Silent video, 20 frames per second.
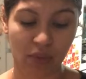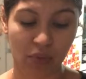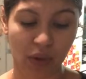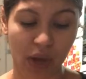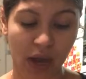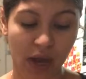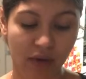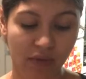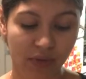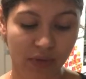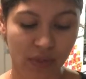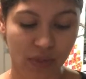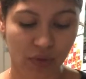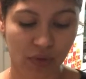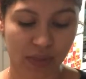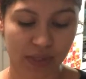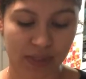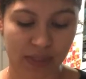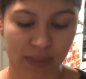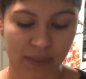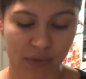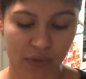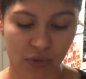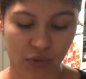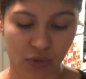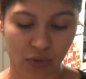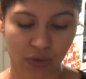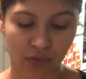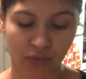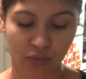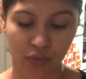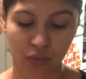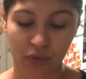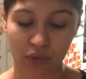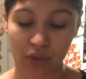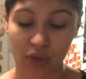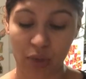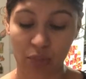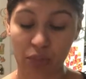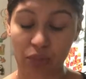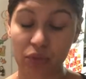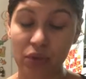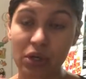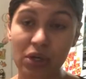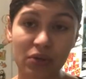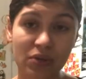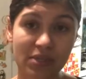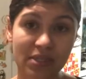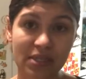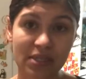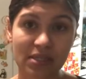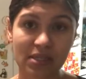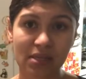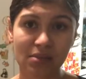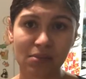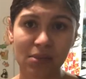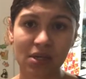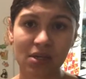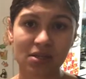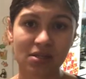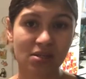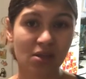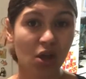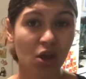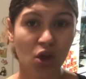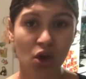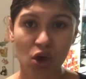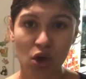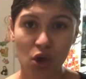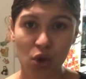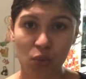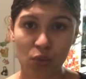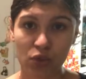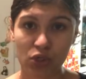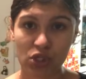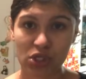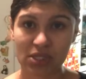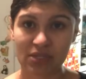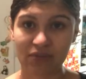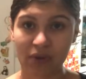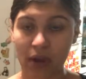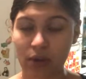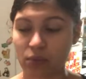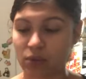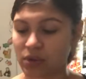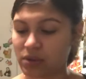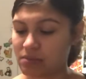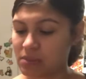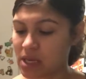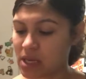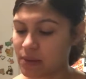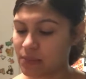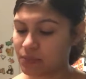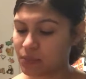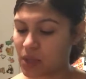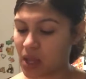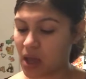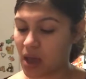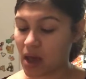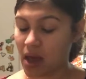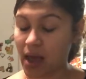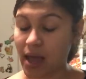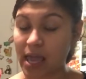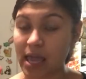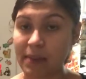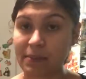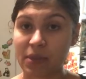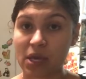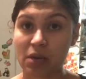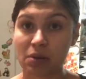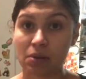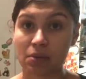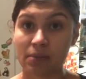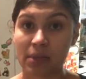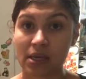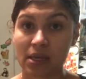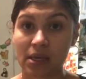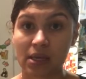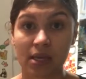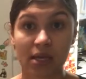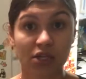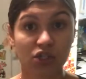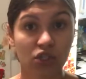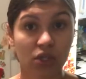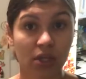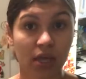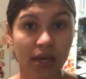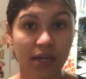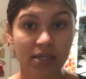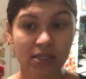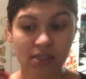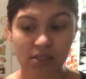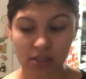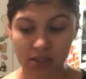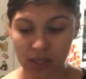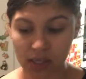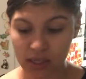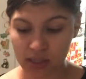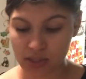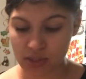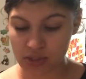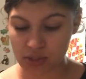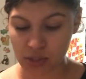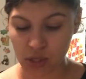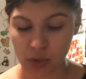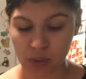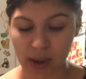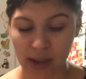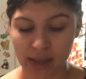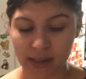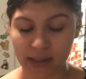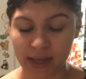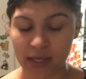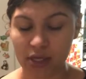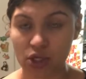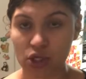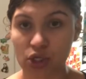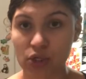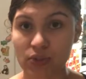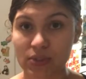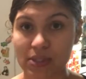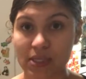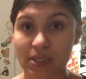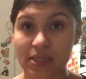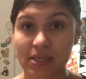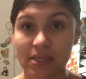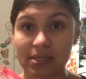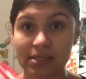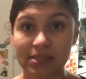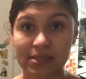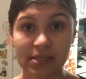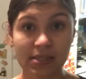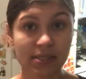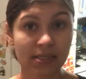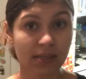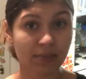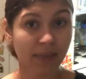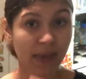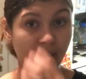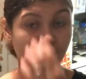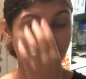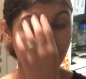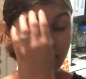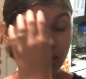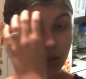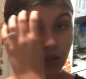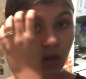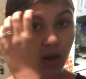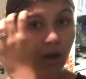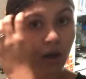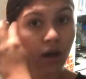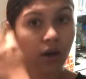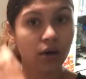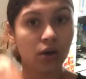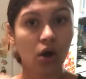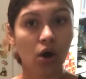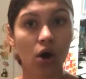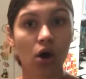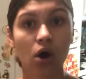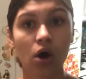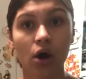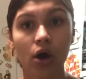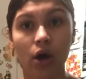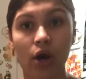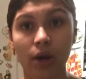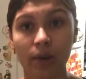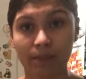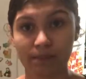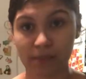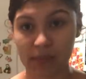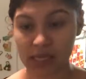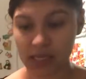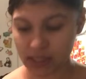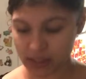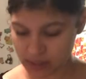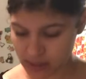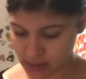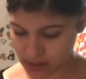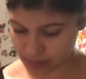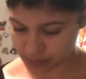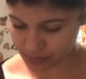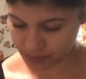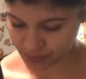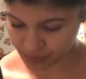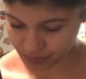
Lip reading: they were out of it, so they substituted for the burrito seasoning mix, which is fine with me. I am going to be making enchiladas tonight, so I like using the seasoning packets on our meat.